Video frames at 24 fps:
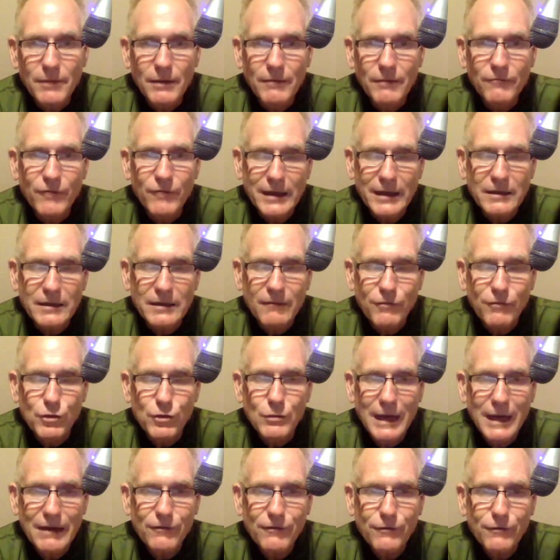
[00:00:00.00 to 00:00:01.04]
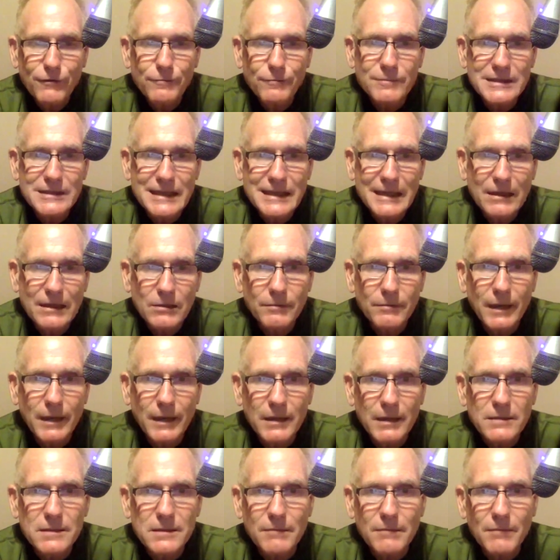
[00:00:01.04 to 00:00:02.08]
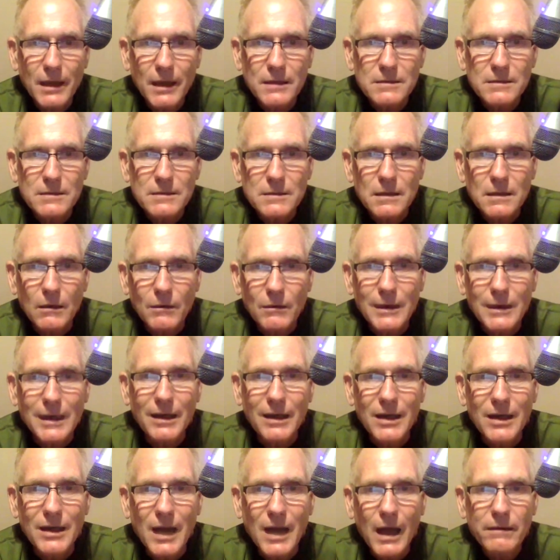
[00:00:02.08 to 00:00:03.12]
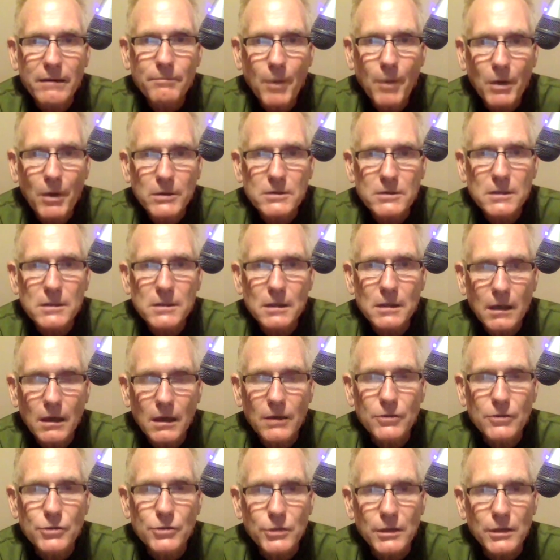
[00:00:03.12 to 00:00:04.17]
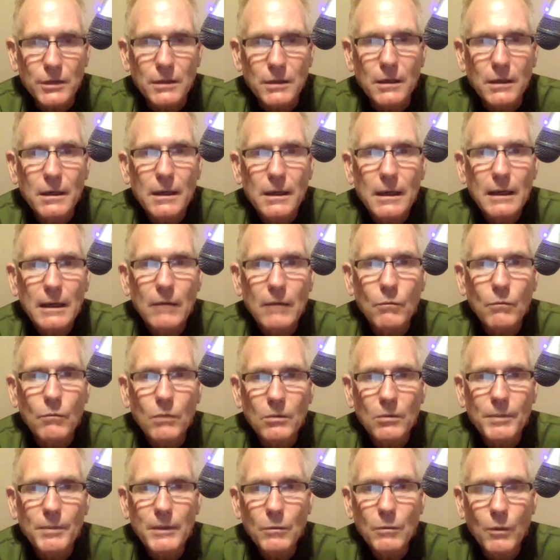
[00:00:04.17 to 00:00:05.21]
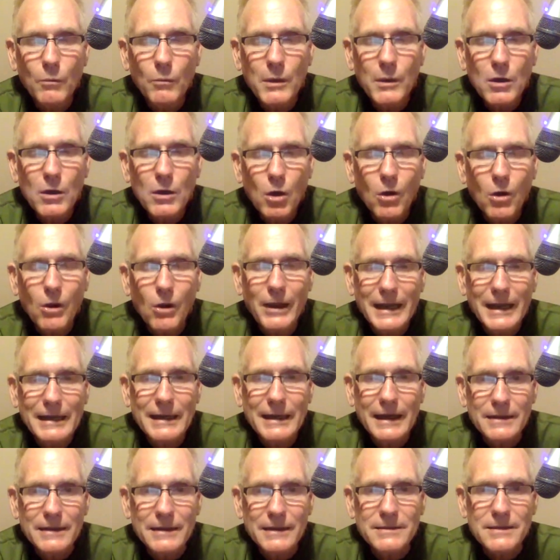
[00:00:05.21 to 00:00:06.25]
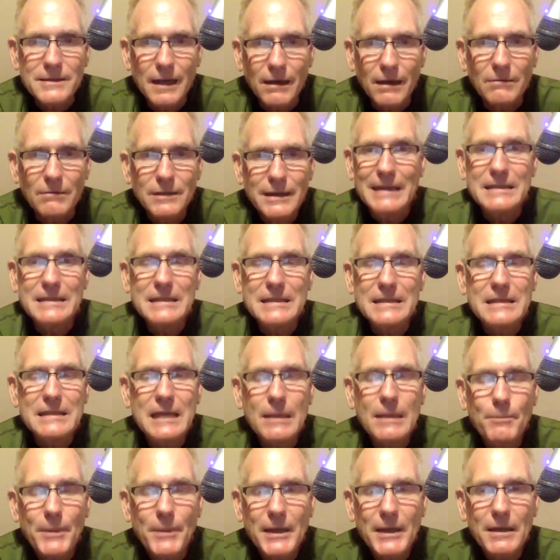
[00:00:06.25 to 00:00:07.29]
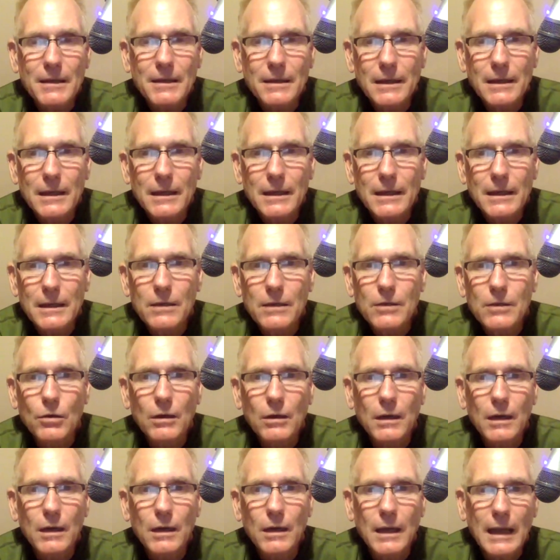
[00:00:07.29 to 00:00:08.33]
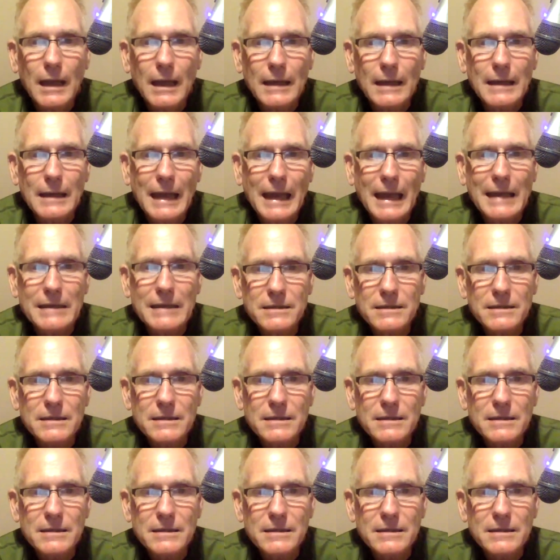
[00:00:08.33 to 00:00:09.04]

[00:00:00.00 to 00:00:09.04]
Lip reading: In fact, if you get it from Telmex in Mexico, in a lot of parts of the country, it will be what we call ADSL. It's typically you're going to get 8